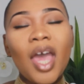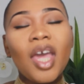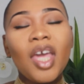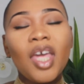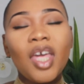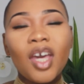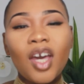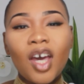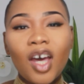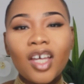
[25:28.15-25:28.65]

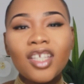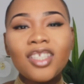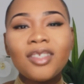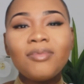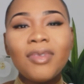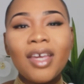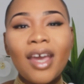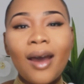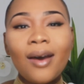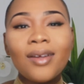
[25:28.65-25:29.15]
He cussed
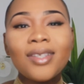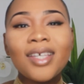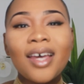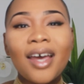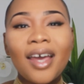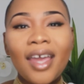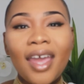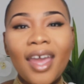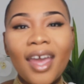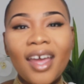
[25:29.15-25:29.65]
me out
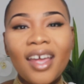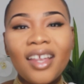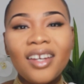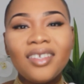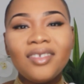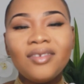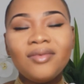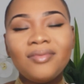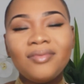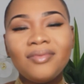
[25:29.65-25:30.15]

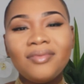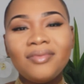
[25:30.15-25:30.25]
again.